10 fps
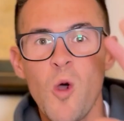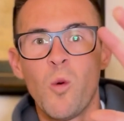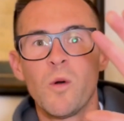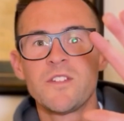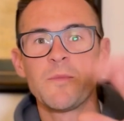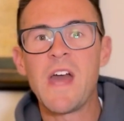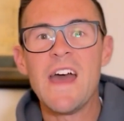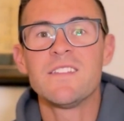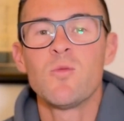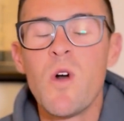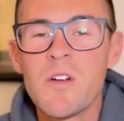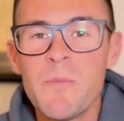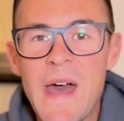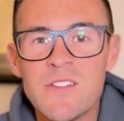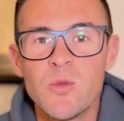What's up, guys? Welcome
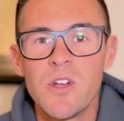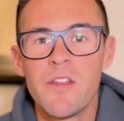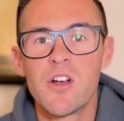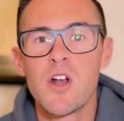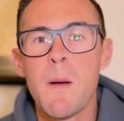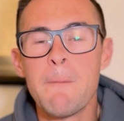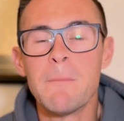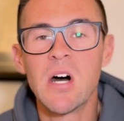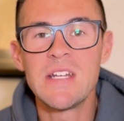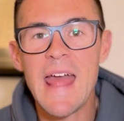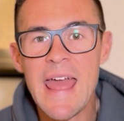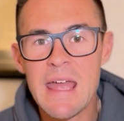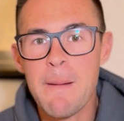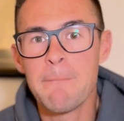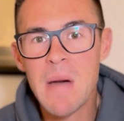back to another
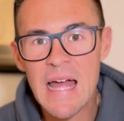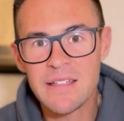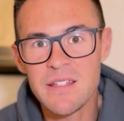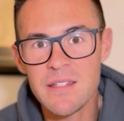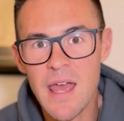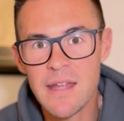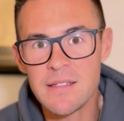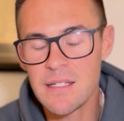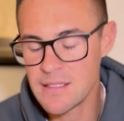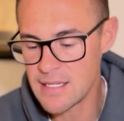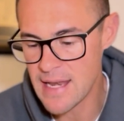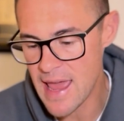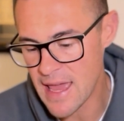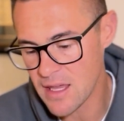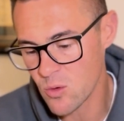Monday Mindset.
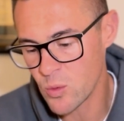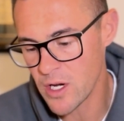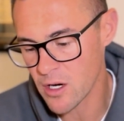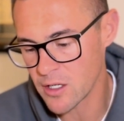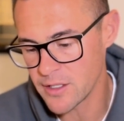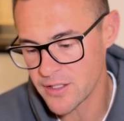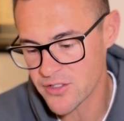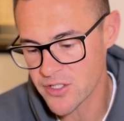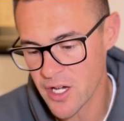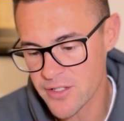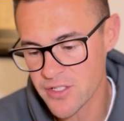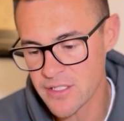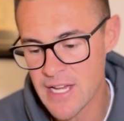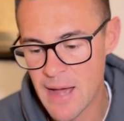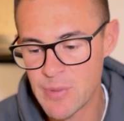Today, we are going to discuss a
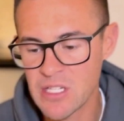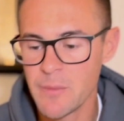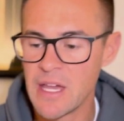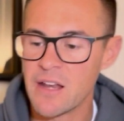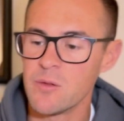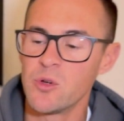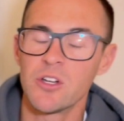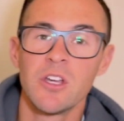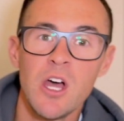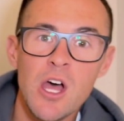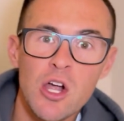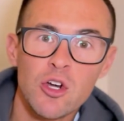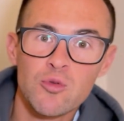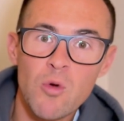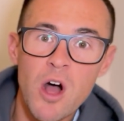topic coming out of the book,
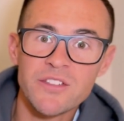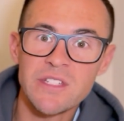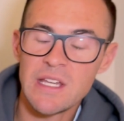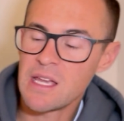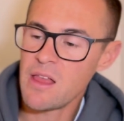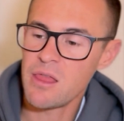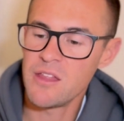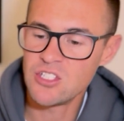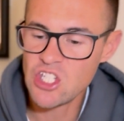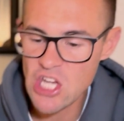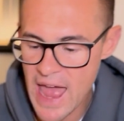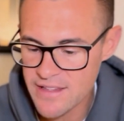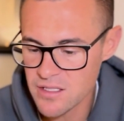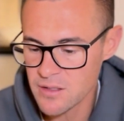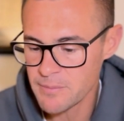Crossing the
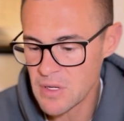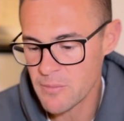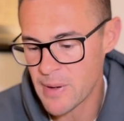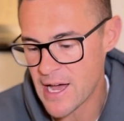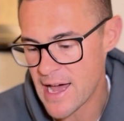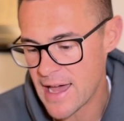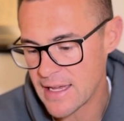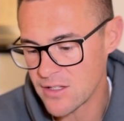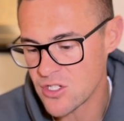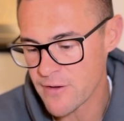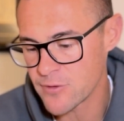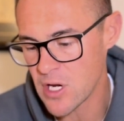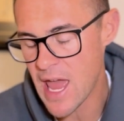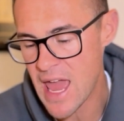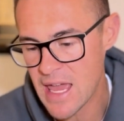Chasm by
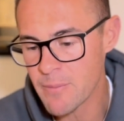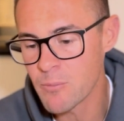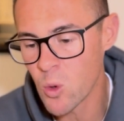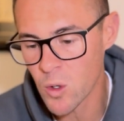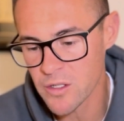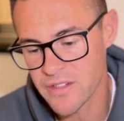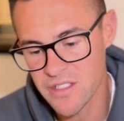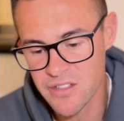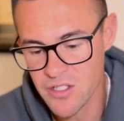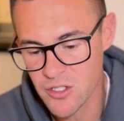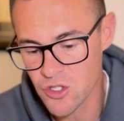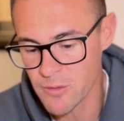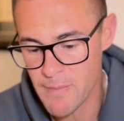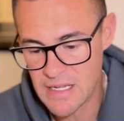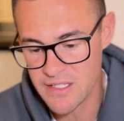Geoffrey A. Moore. This is a
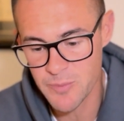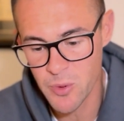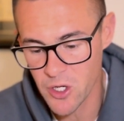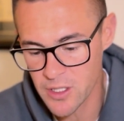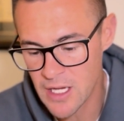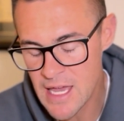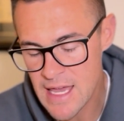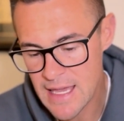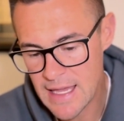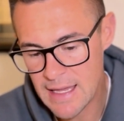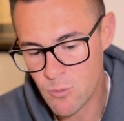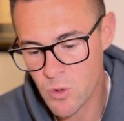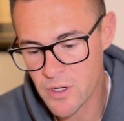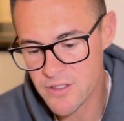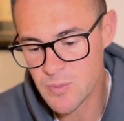tremendous book. It
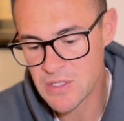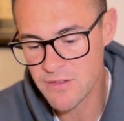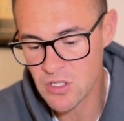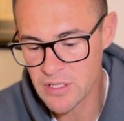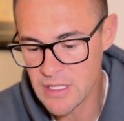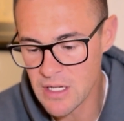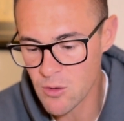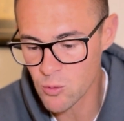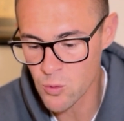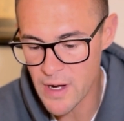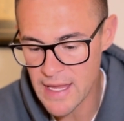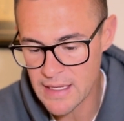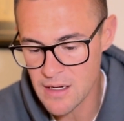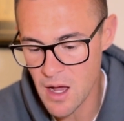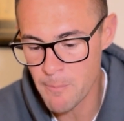was specifically
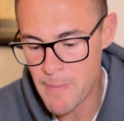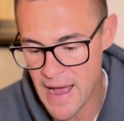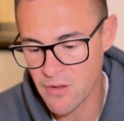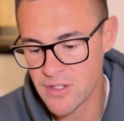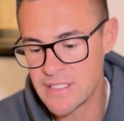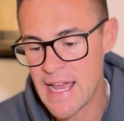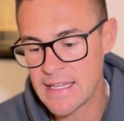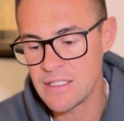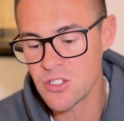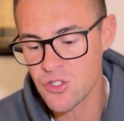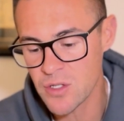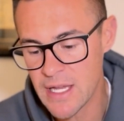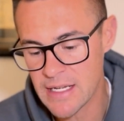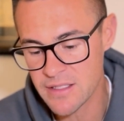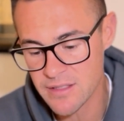written about the tech industry
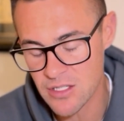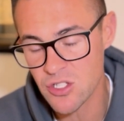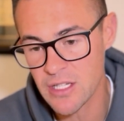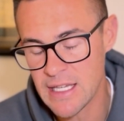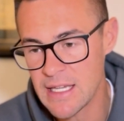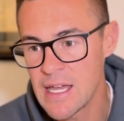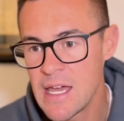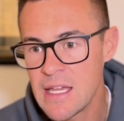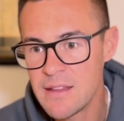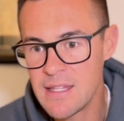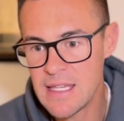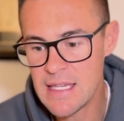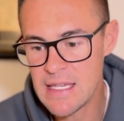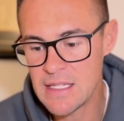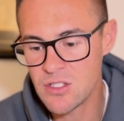and essentially
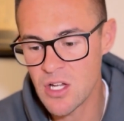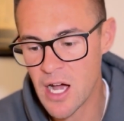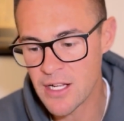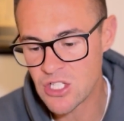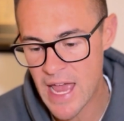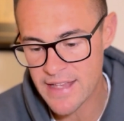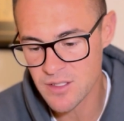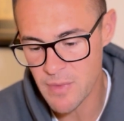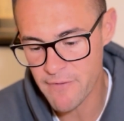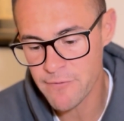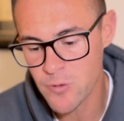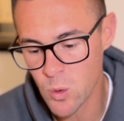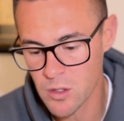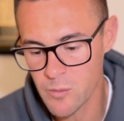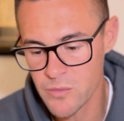the chasm that
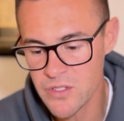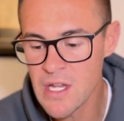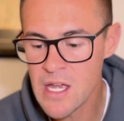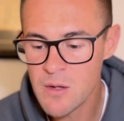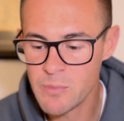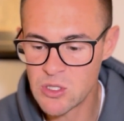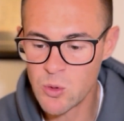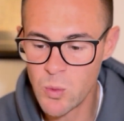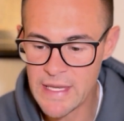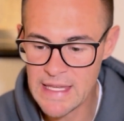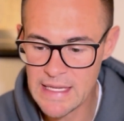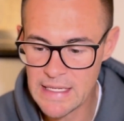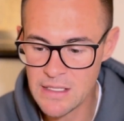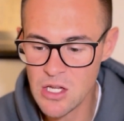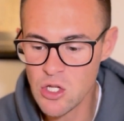forms
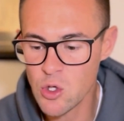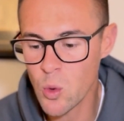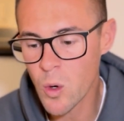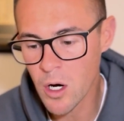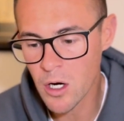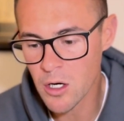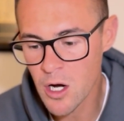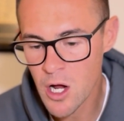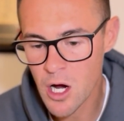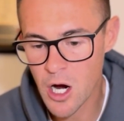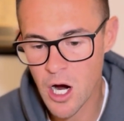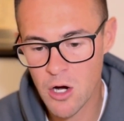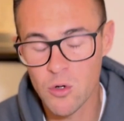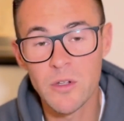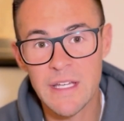between your
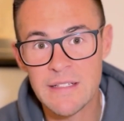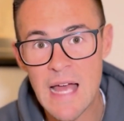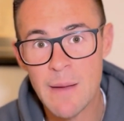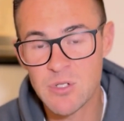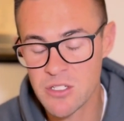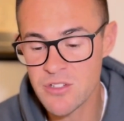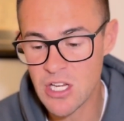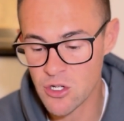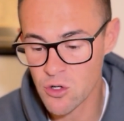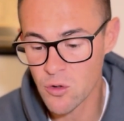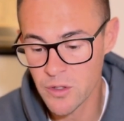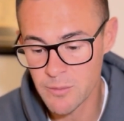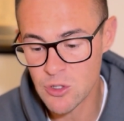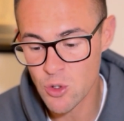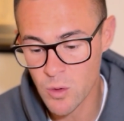early adopters and your early
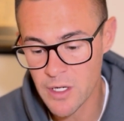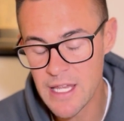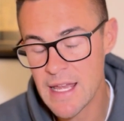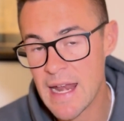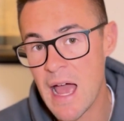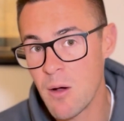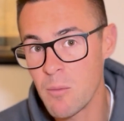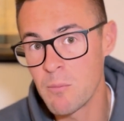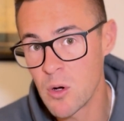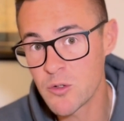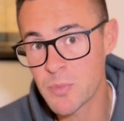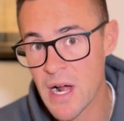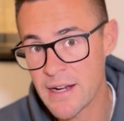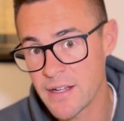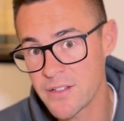majority, and how most
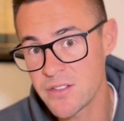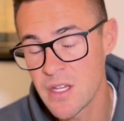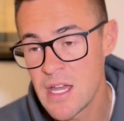products